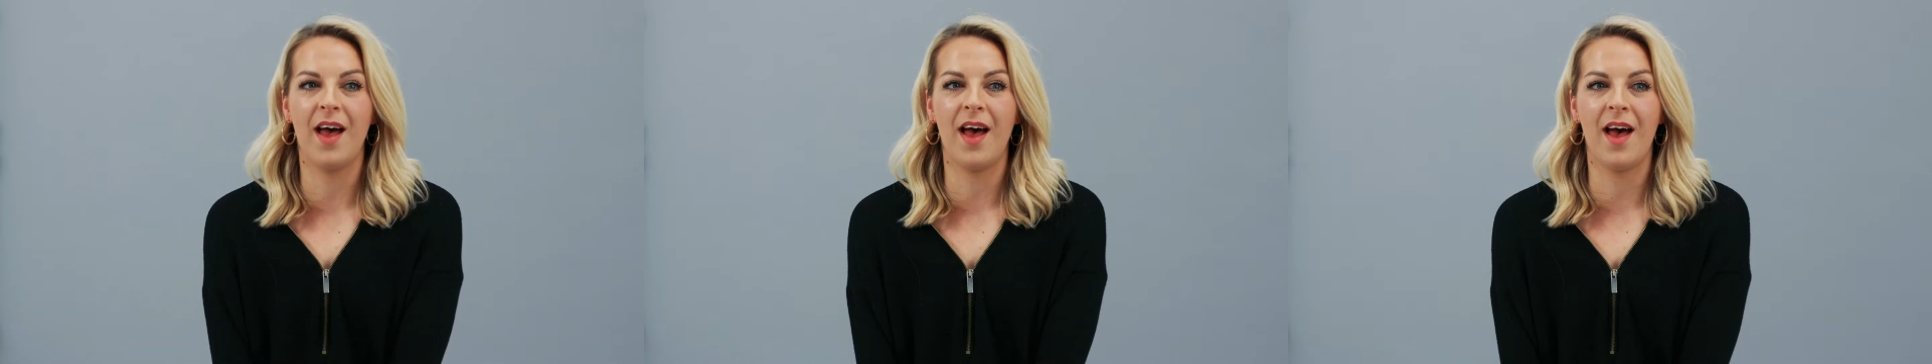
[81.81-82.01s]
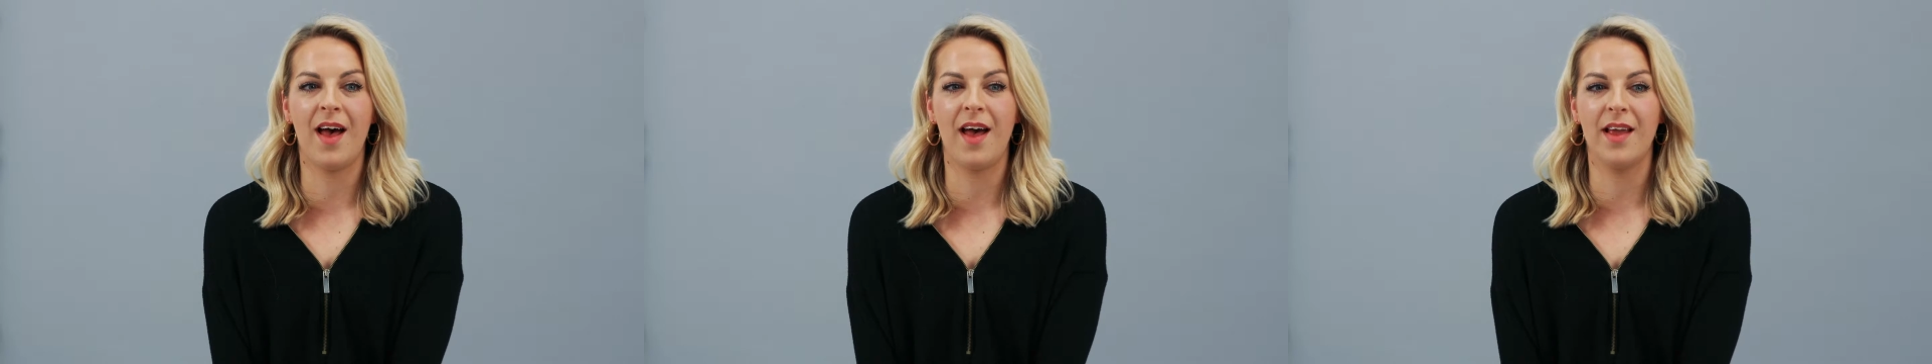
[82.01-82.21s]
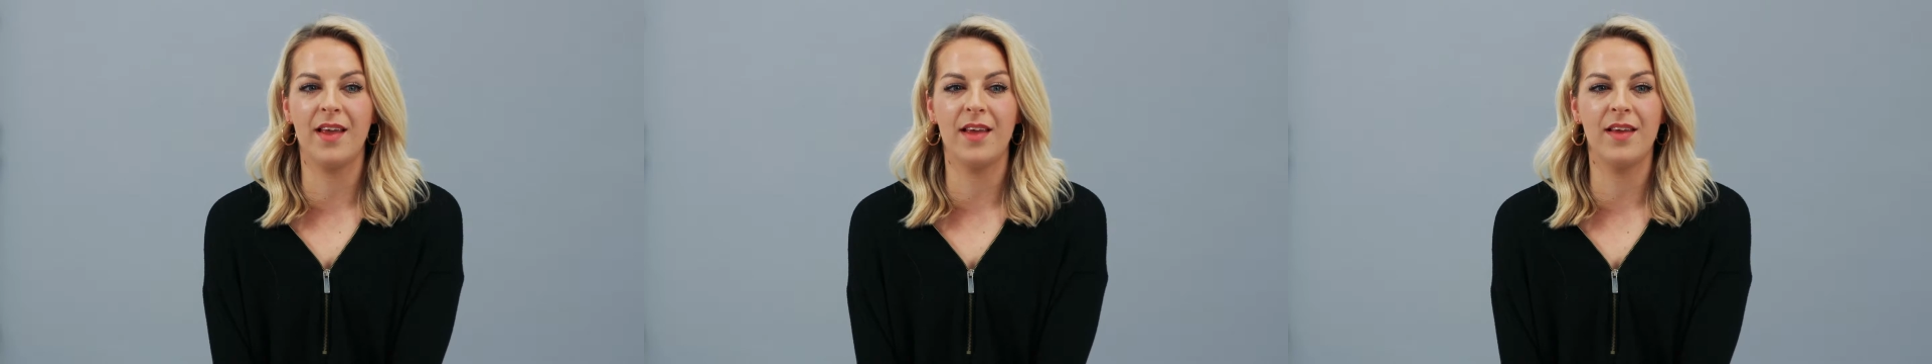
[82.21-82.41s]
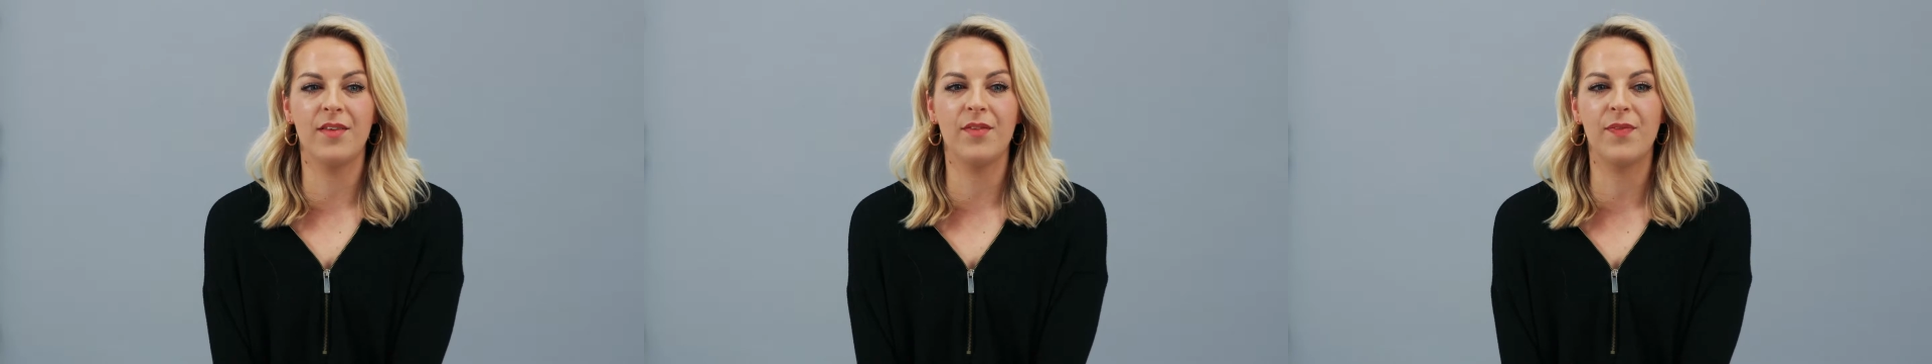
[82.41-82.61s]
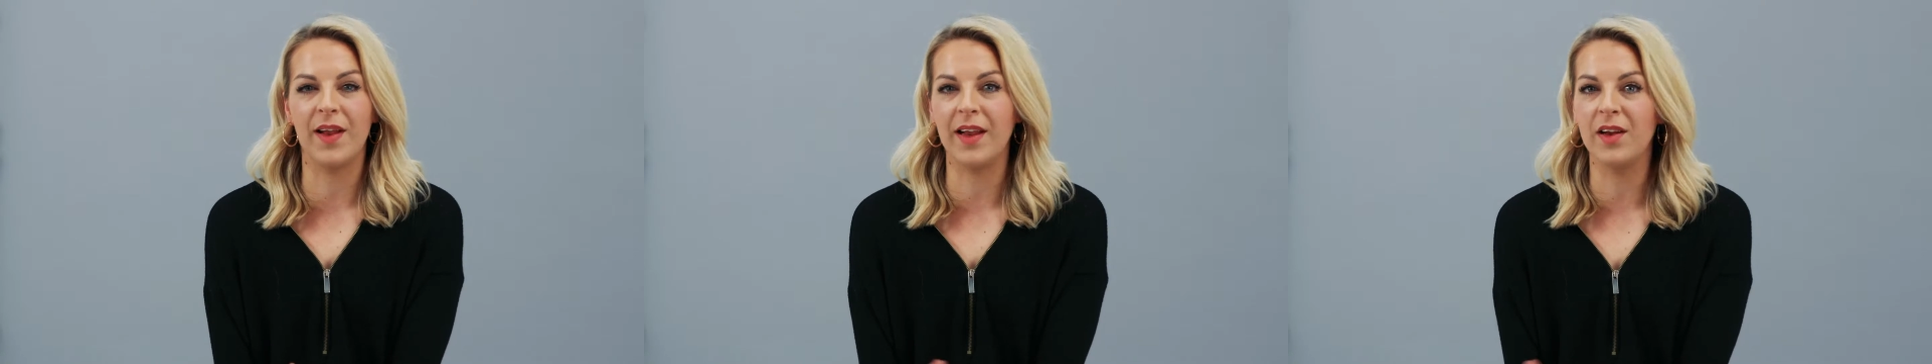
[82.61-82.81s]
I
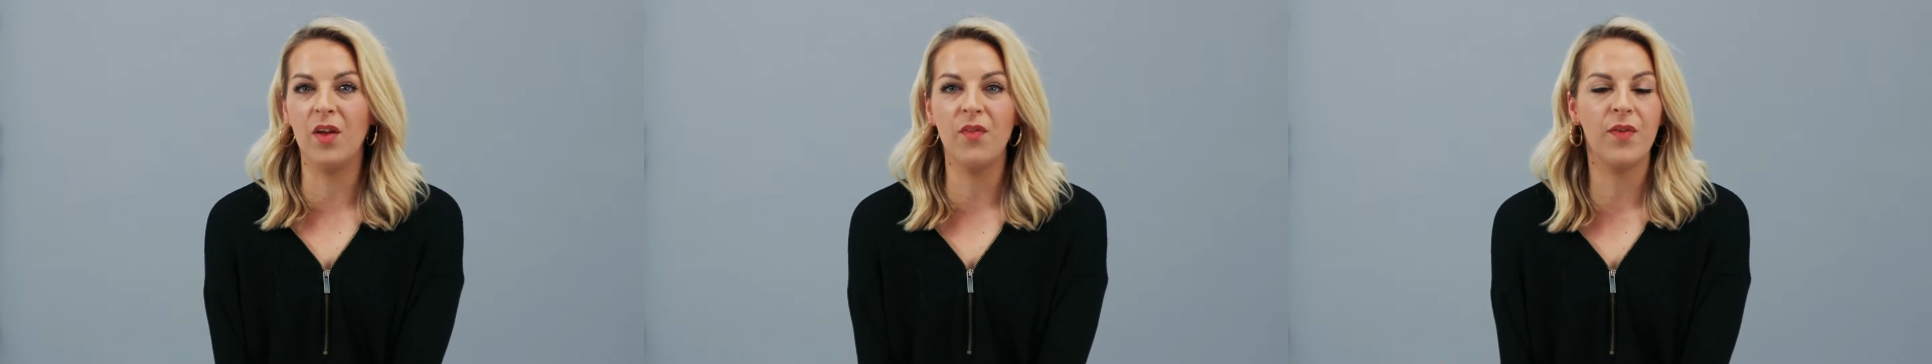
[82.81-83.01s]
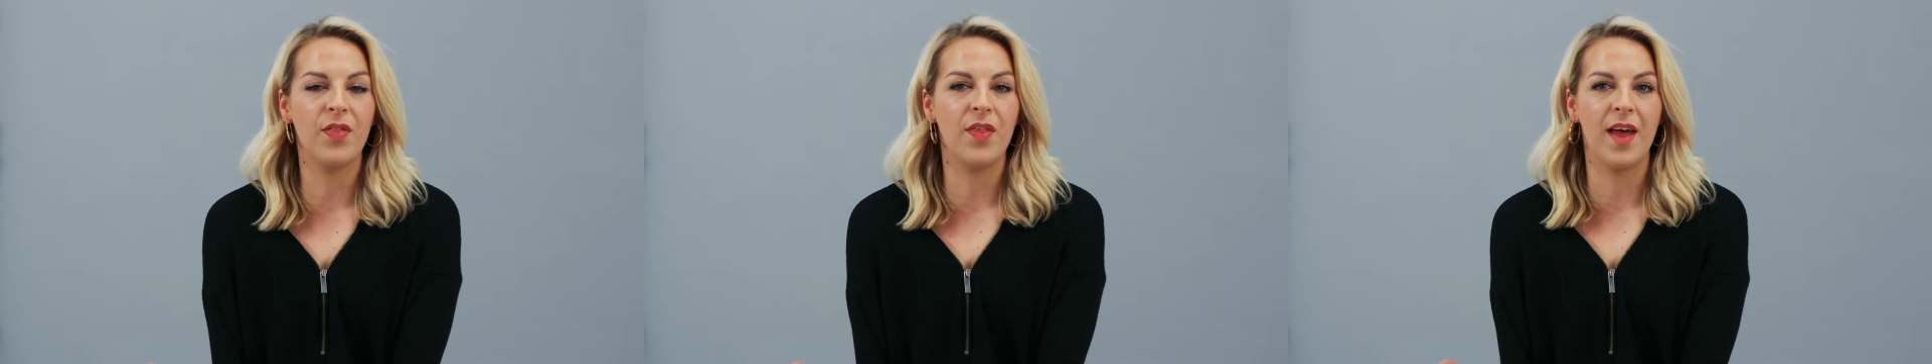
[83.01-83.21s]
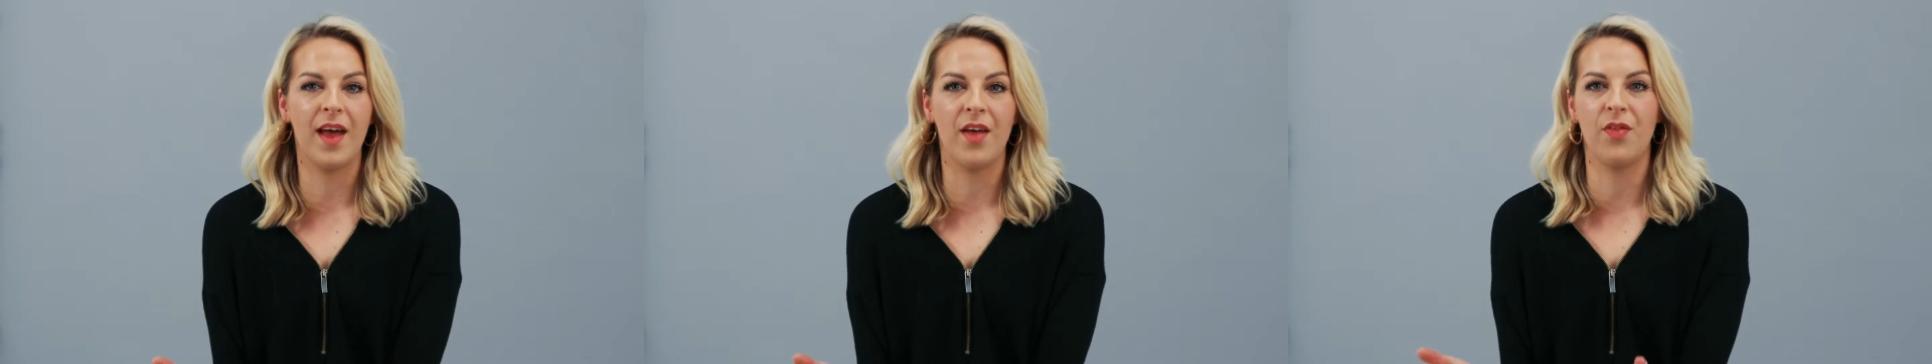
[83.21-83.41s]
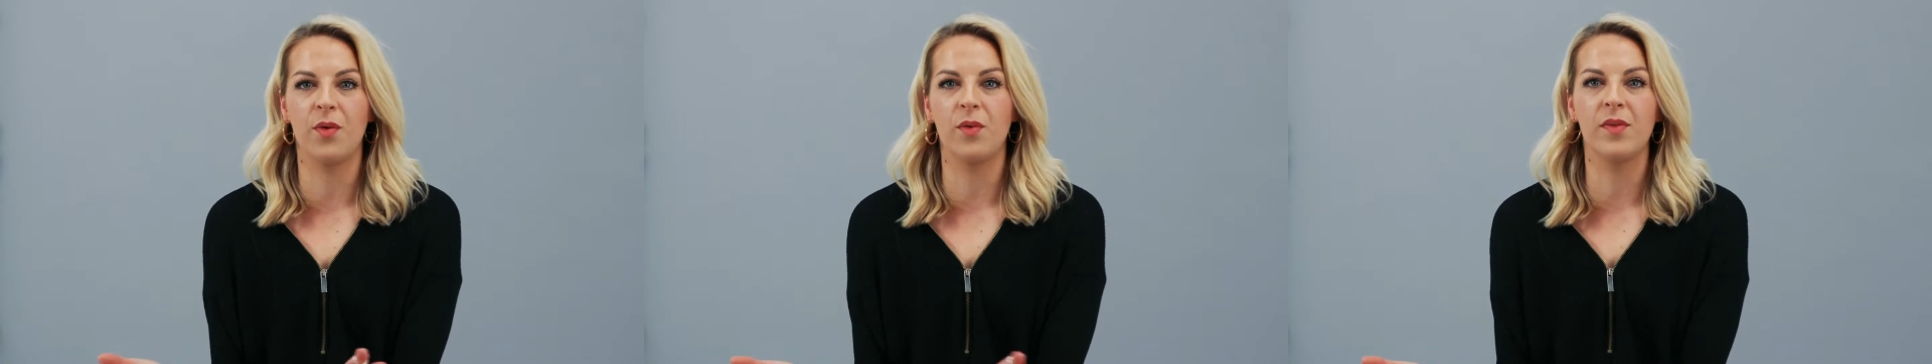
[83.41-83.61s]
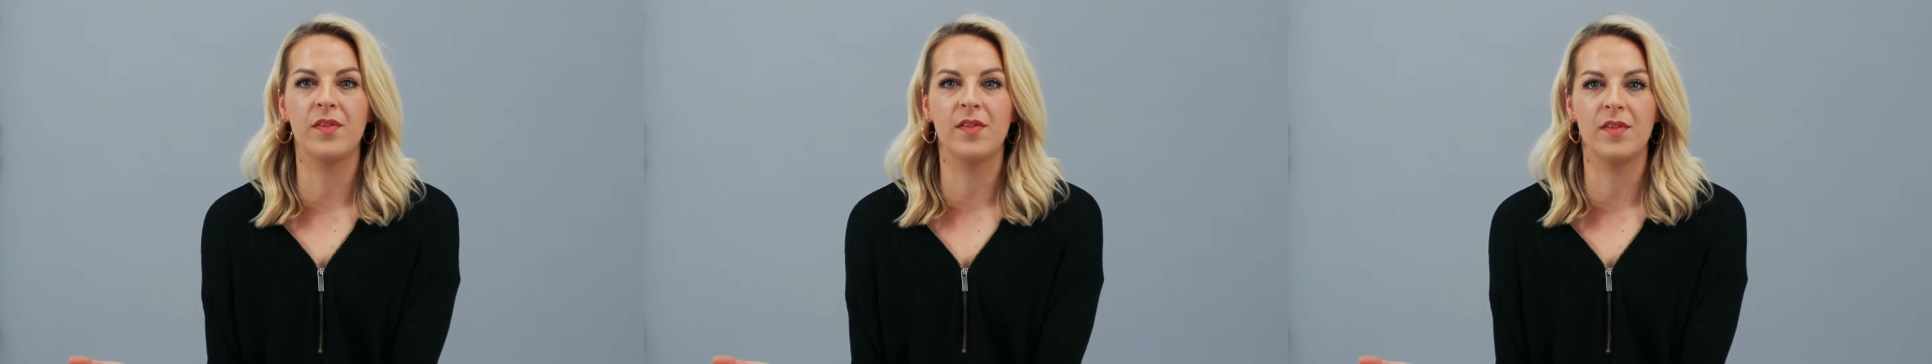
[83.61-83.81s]
fell in love with it. I thought
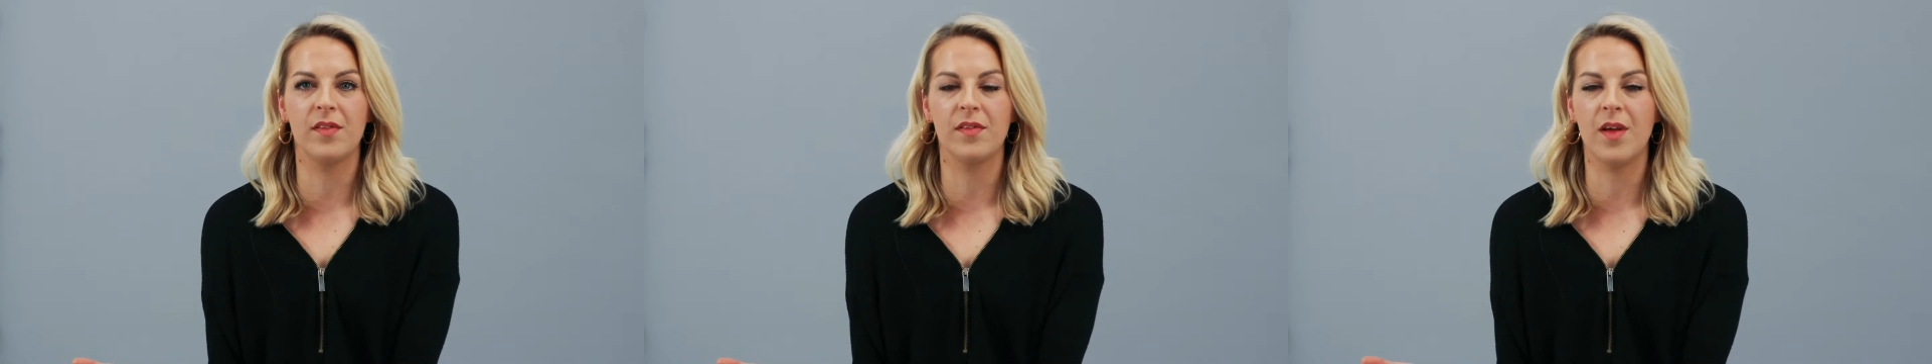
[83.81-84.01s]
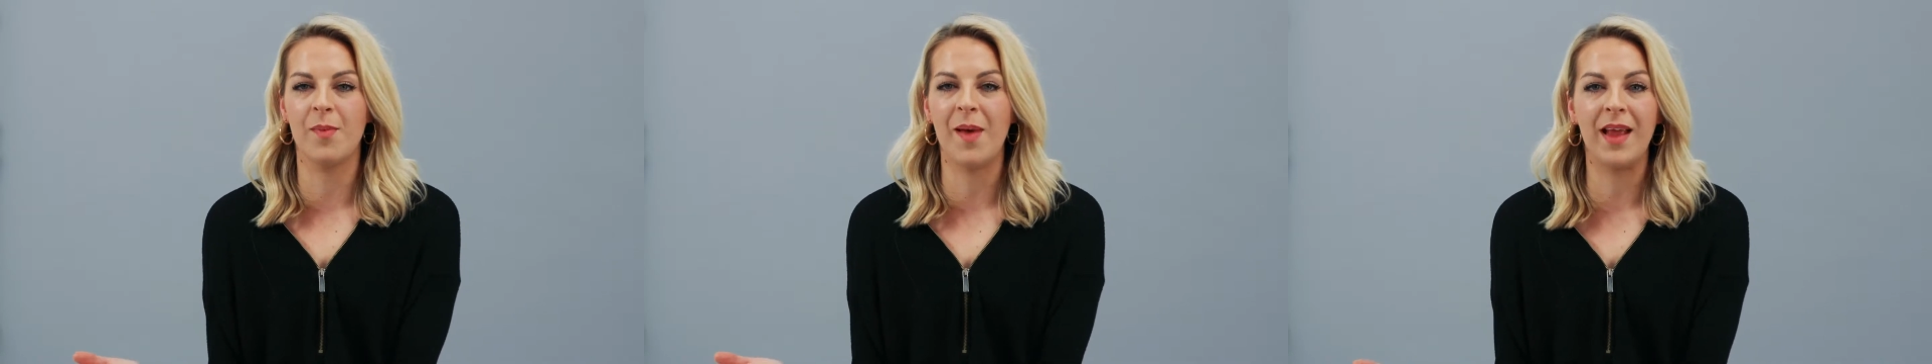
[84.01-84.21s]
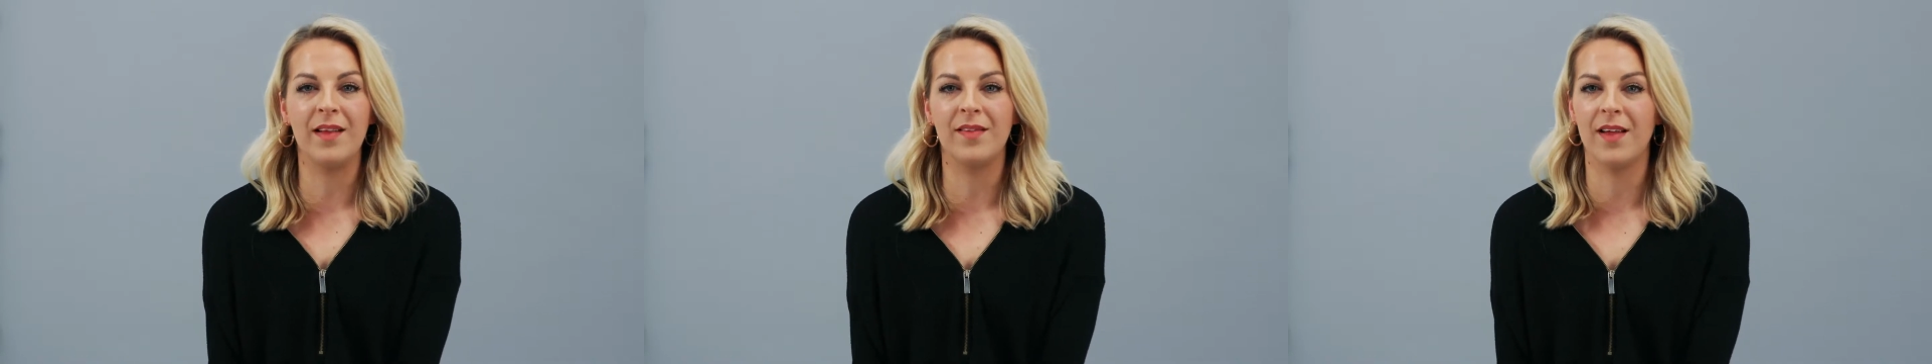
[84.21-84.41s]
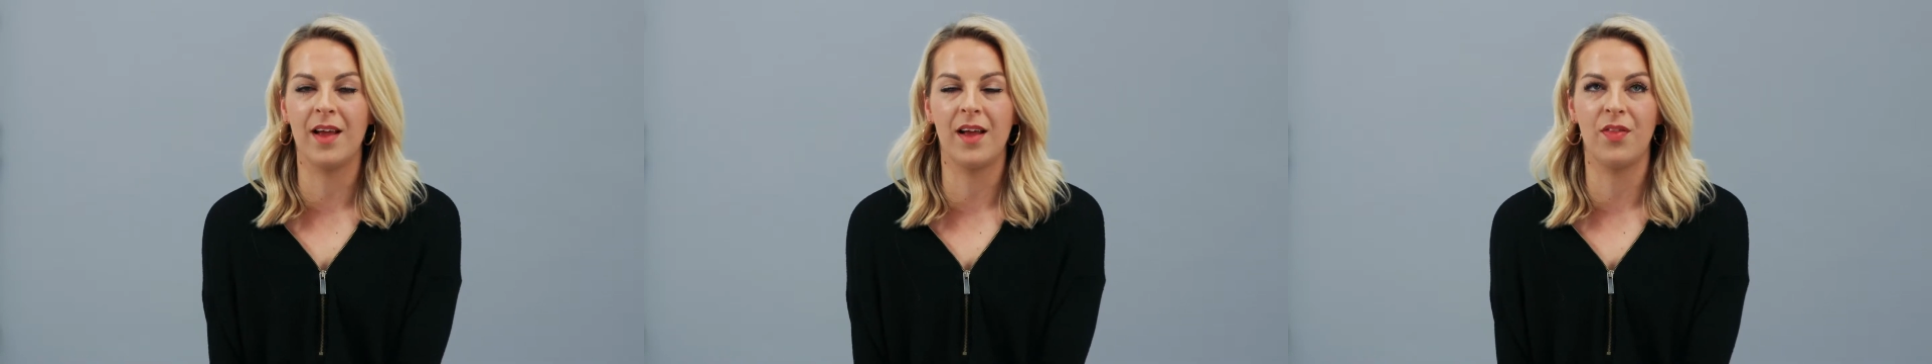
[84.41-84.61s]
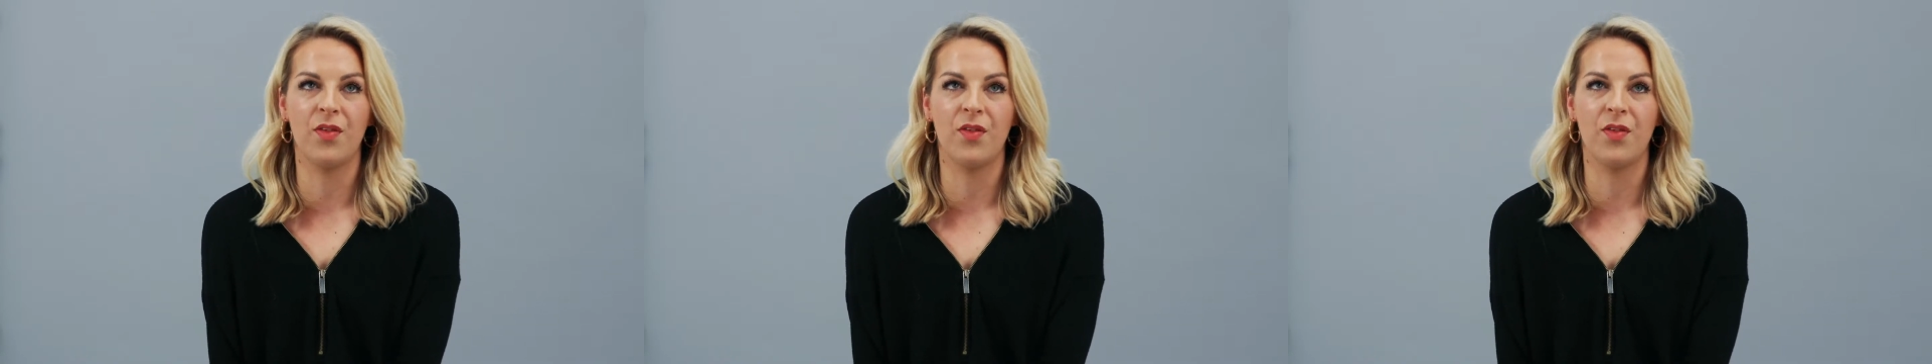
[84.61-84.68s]
it was amazing.